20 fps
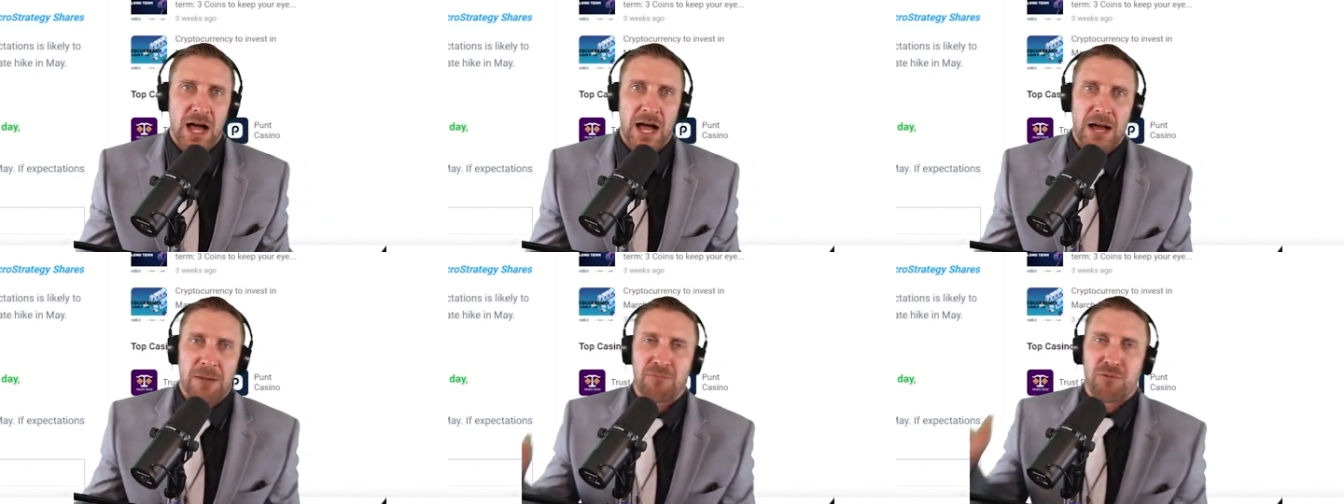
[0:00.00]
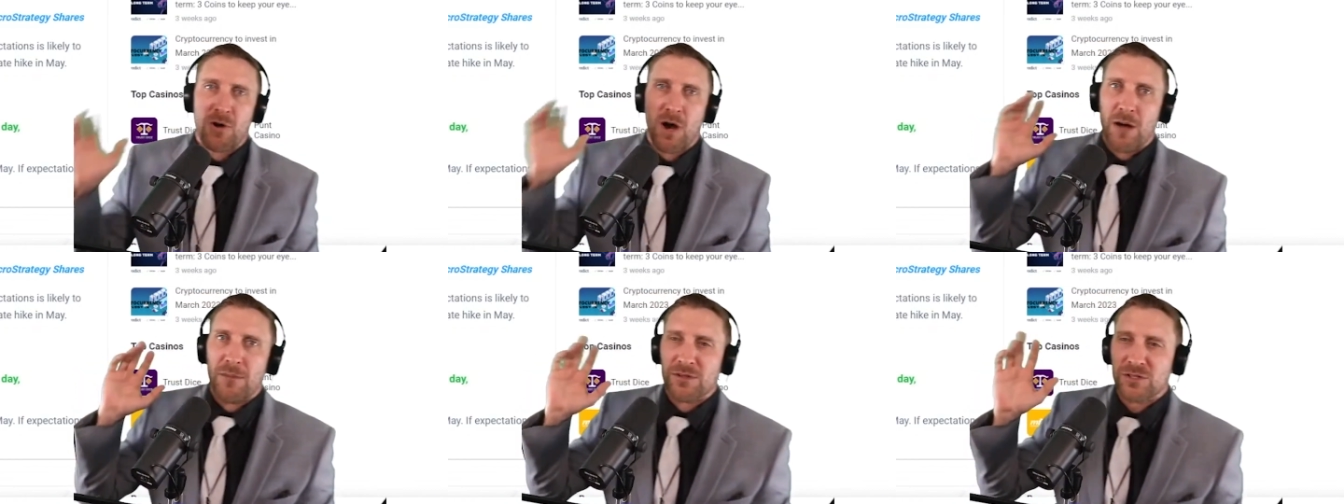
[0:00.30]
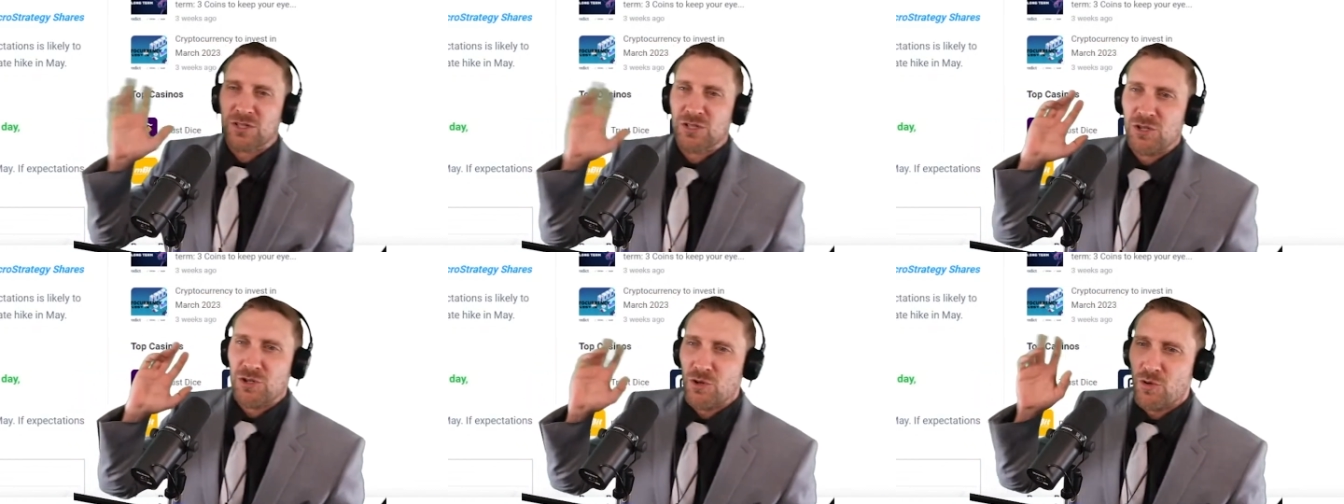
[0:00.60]
I
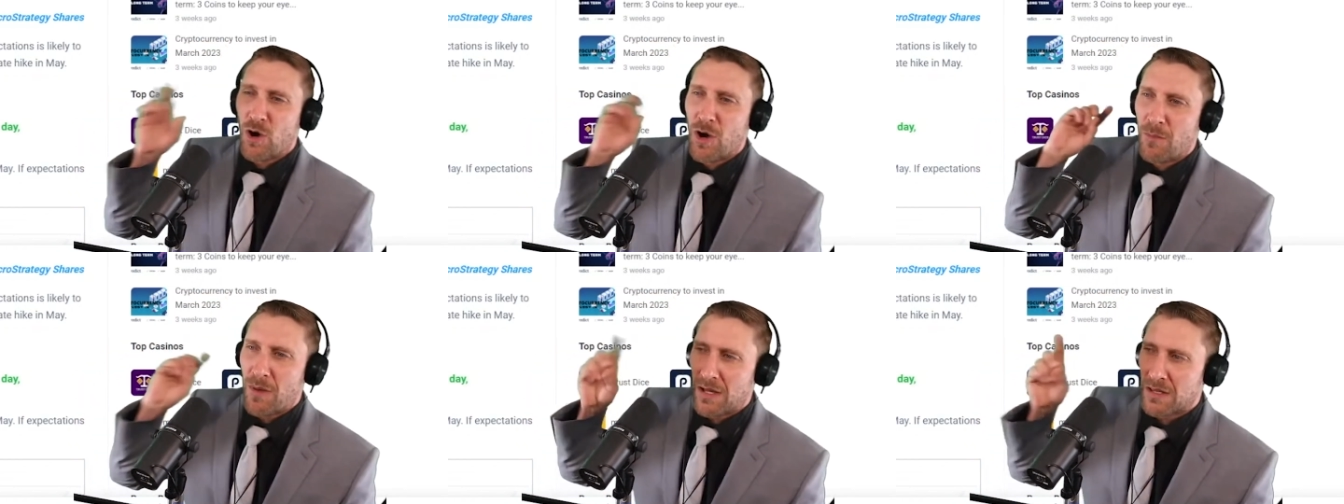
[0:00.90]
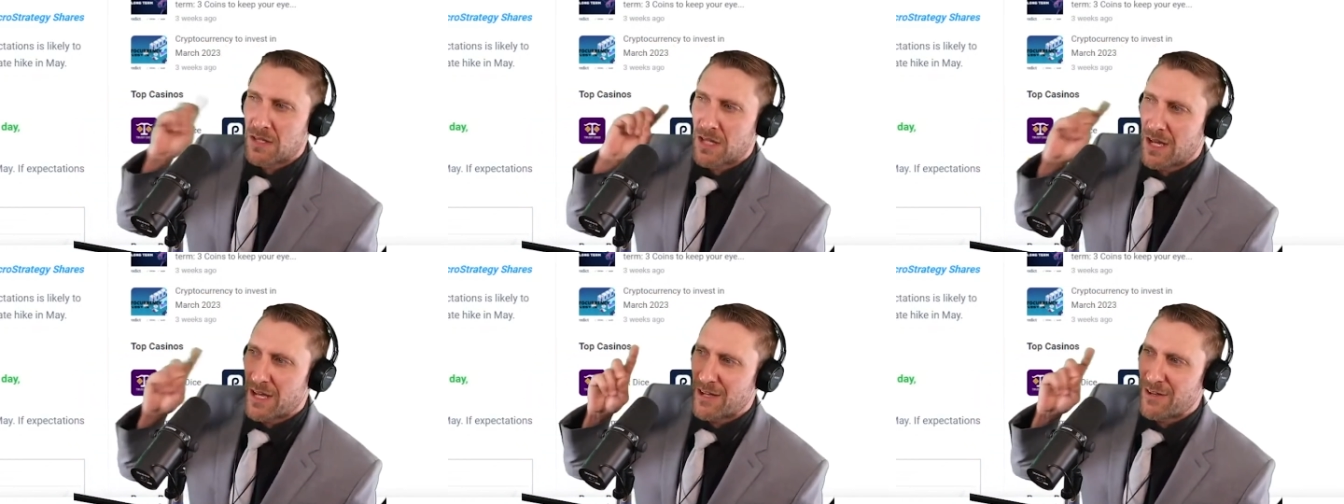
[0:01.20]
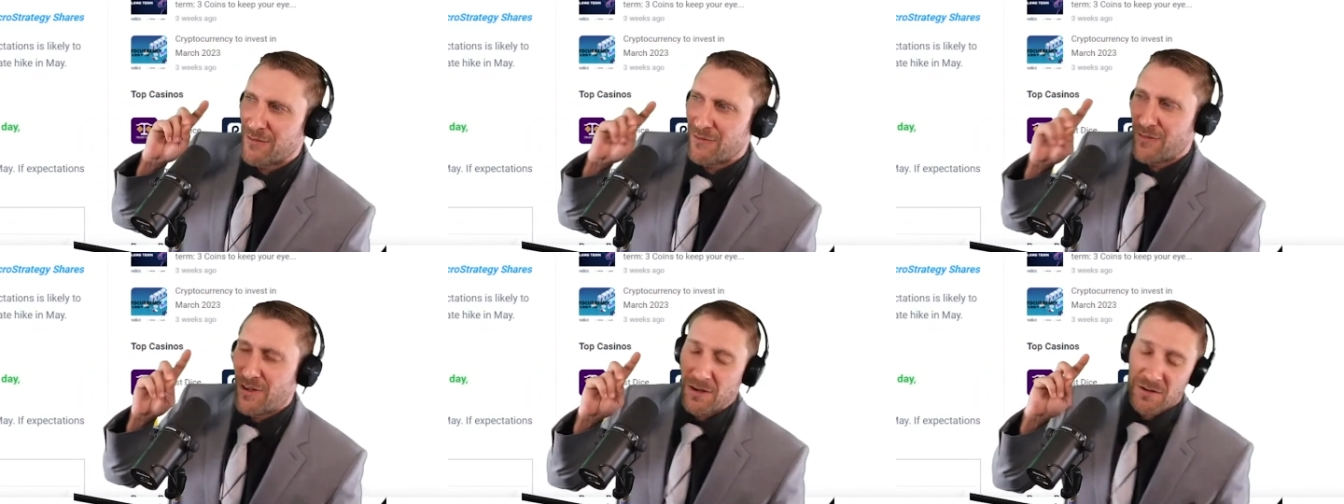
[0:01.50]
promised you on my
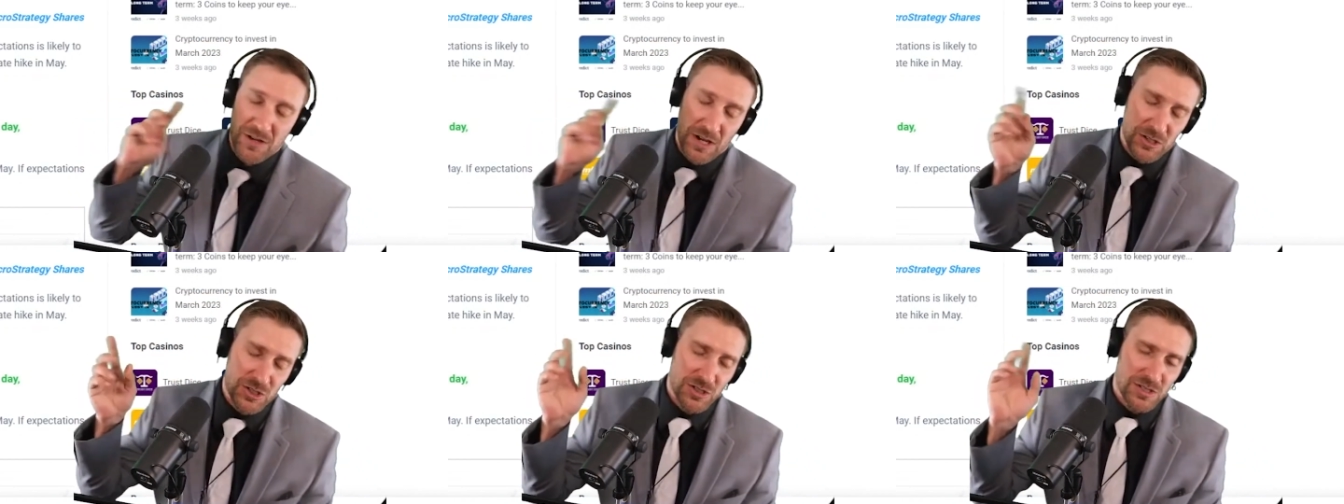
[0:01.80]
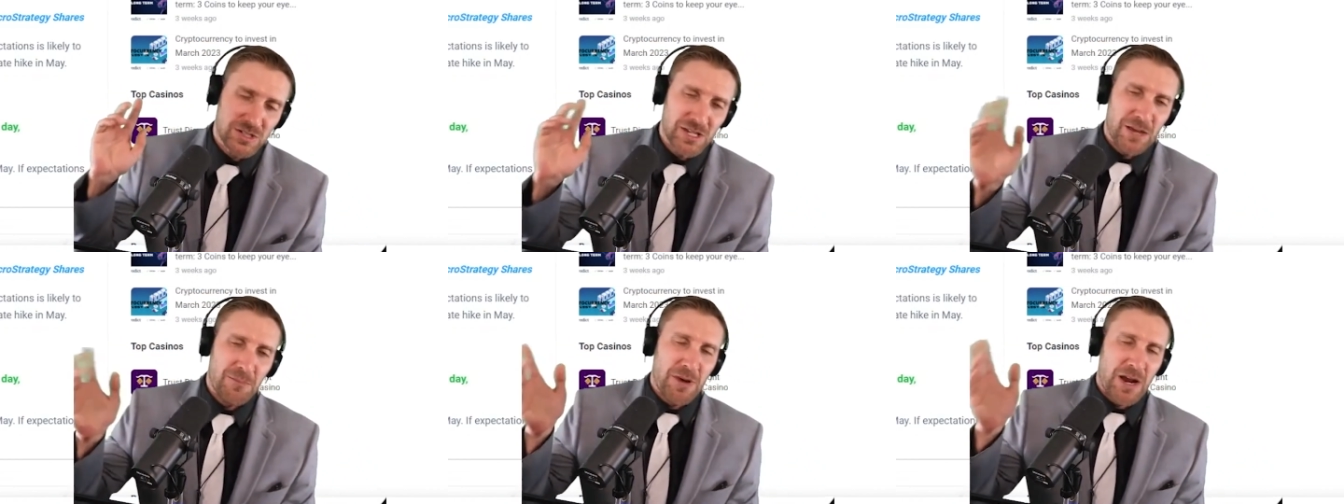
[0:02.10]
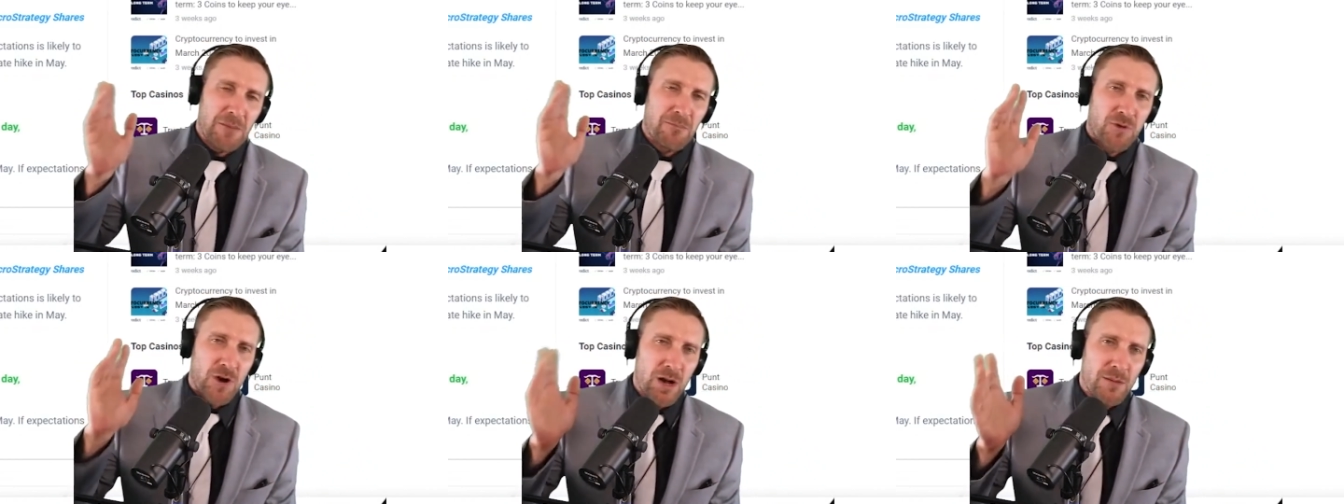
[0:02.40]
life, I shouldn't say it,
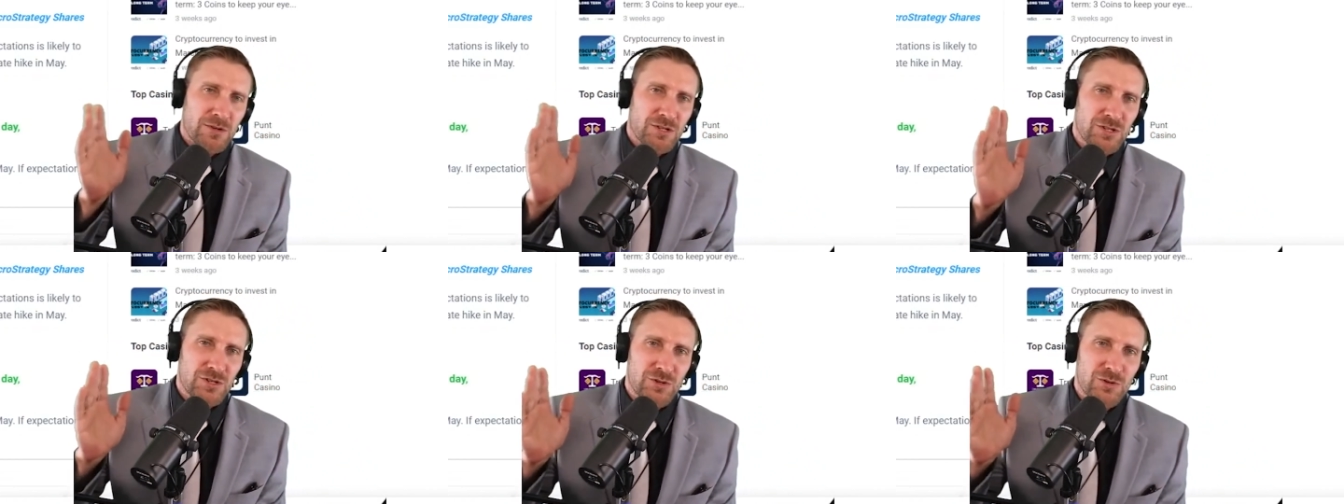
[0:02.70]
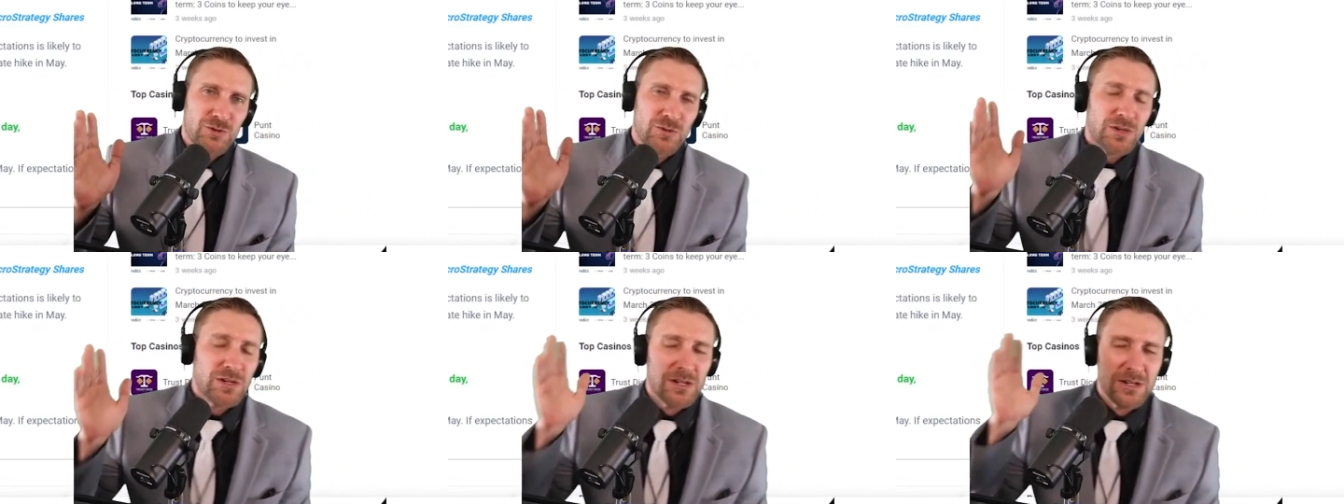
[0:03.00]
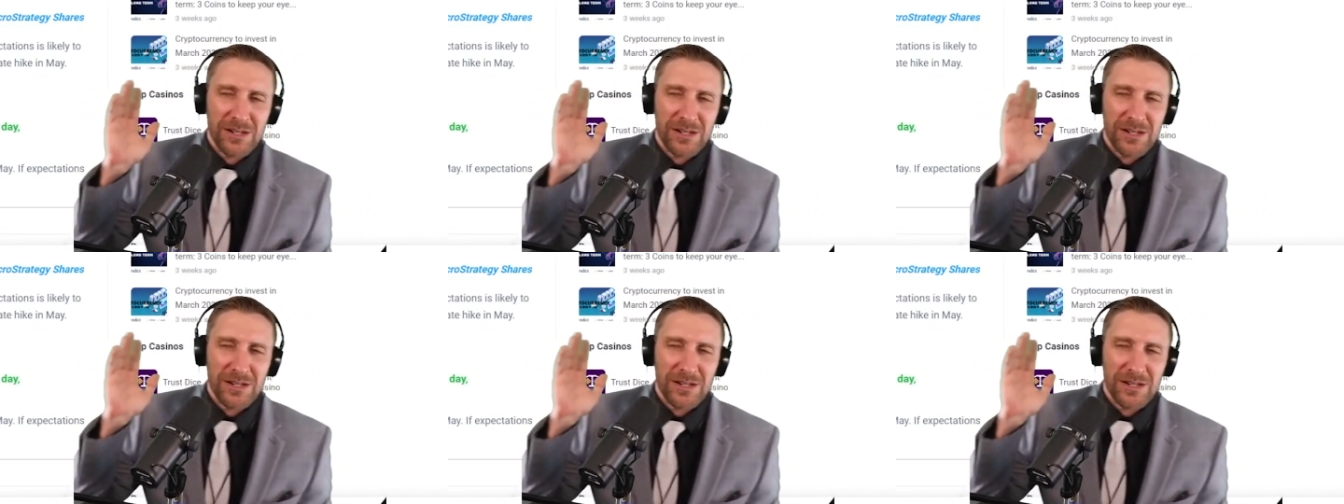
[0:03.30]
but I promise you